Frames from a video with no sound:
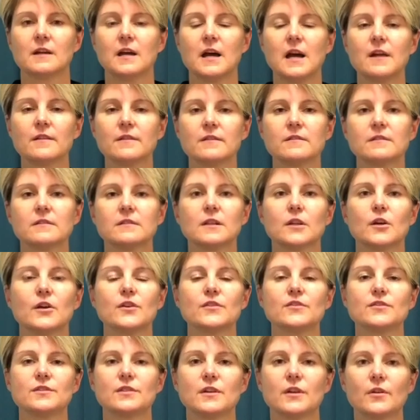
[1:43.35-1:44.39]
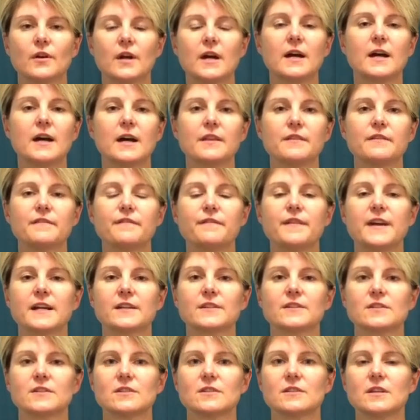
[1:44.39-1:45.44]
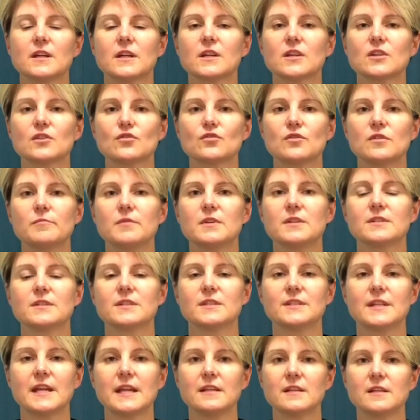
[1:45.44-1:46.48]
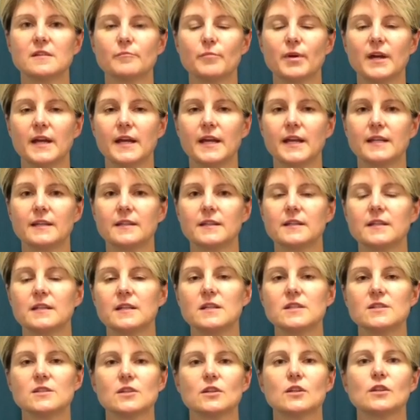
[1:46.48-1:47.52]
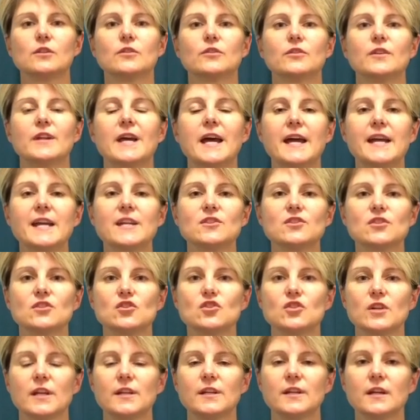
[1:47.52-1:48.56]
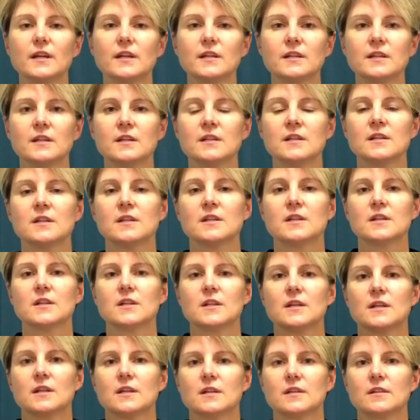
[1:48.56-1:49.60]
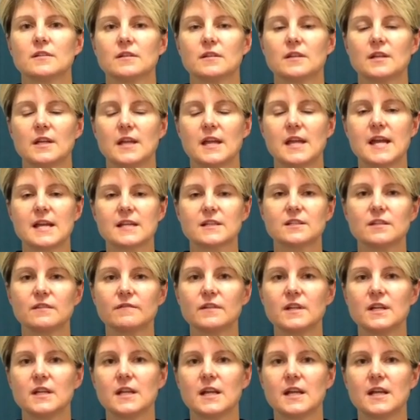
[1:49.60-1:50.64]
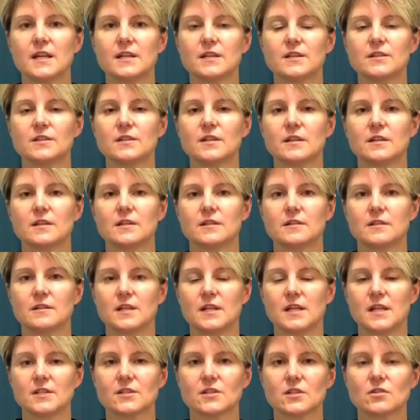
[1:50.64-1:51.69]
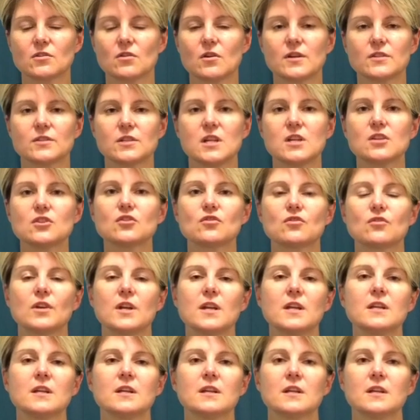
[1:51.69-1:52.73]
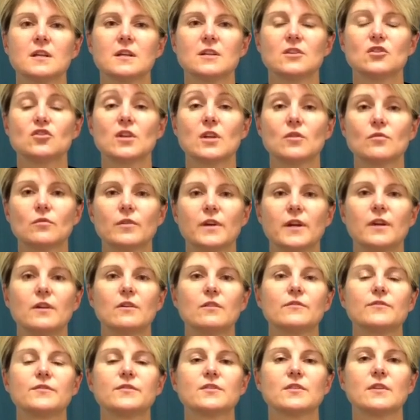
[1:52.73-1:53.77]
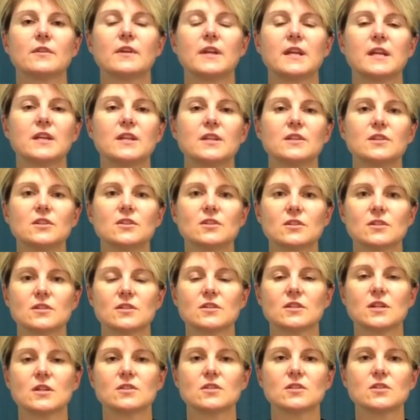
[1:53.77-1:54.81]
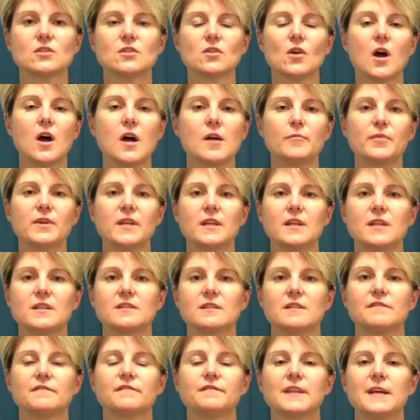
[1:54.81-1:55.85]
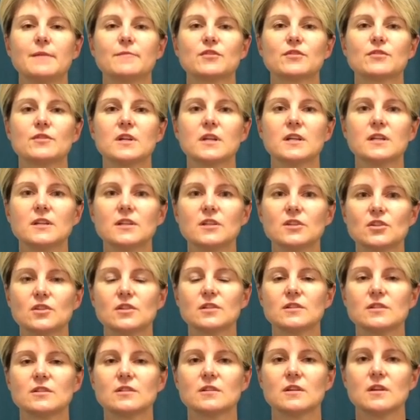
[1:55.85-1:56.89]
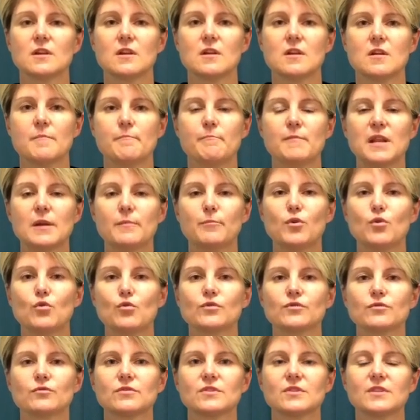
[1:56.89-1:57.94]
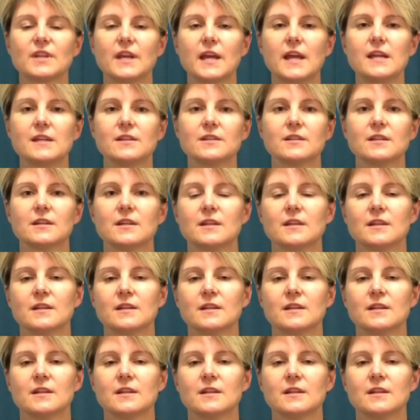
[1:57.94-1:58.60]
Other than loads, there are other factors that contribute to tendon pain. These include age and gender, activity and exercise history, general health, so in conditions such as diabetes and inflammatory conditions, menopausal state,